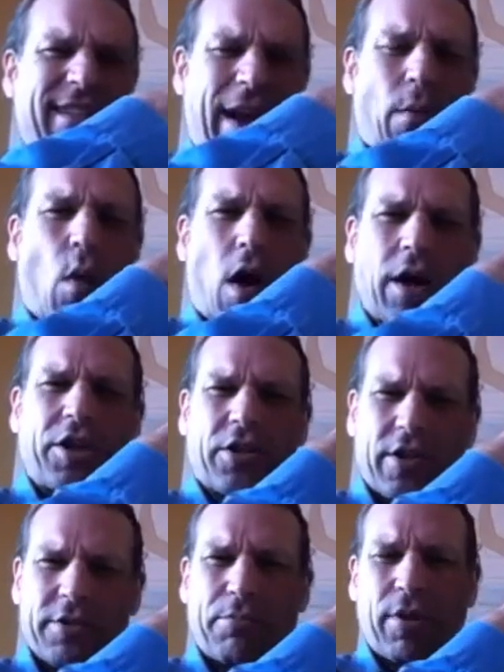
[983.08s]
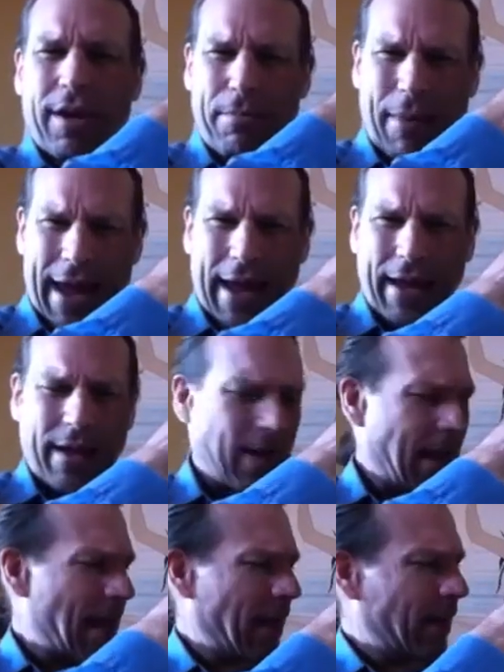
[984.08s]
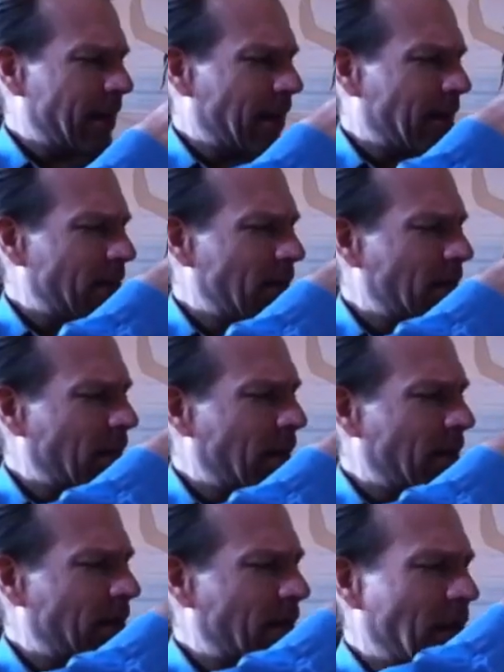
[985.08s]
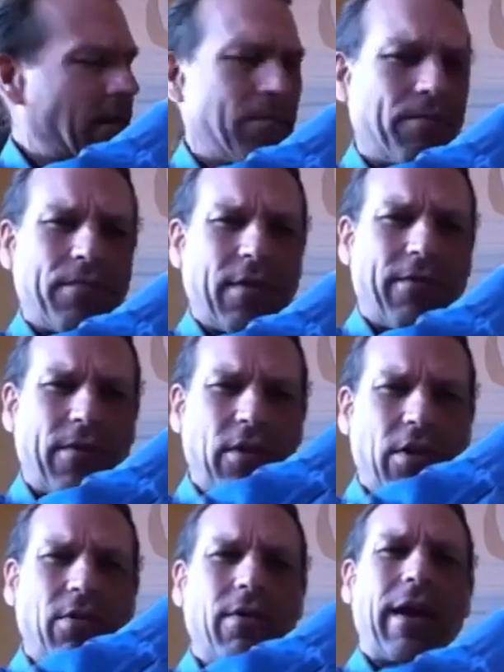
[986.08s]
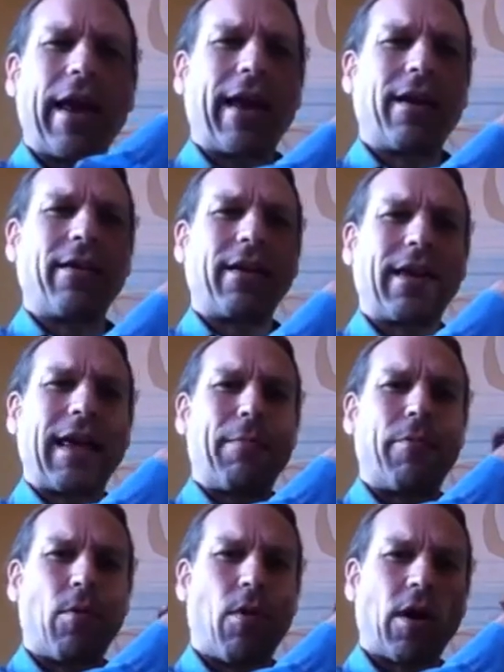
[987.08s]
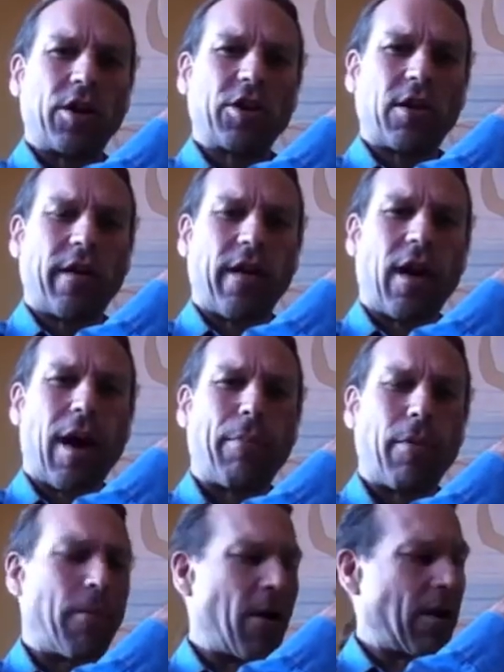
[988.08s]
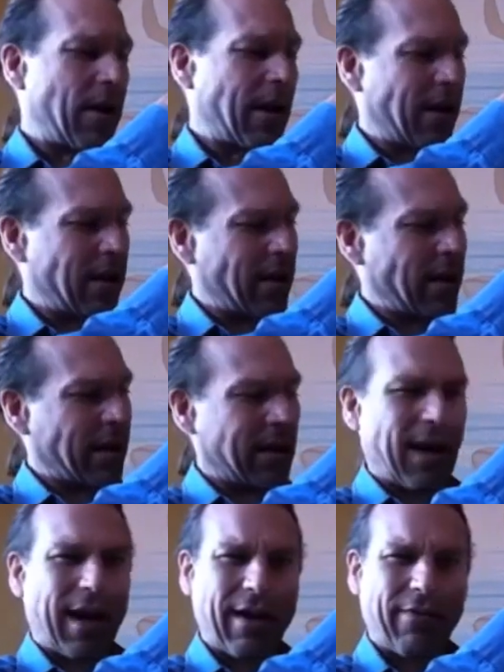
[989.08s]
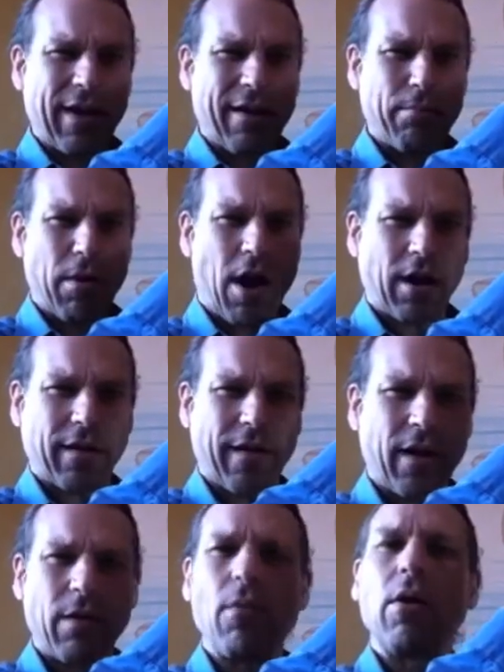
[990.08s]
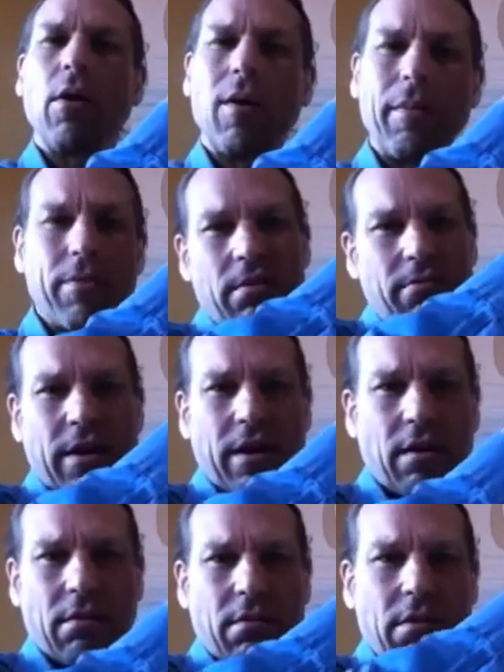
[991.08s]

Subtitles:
that that washer is pretty big, and it's if you don't like keep the washer at the upper part, it kind of gets blocked there and won't go up. It's no big deal.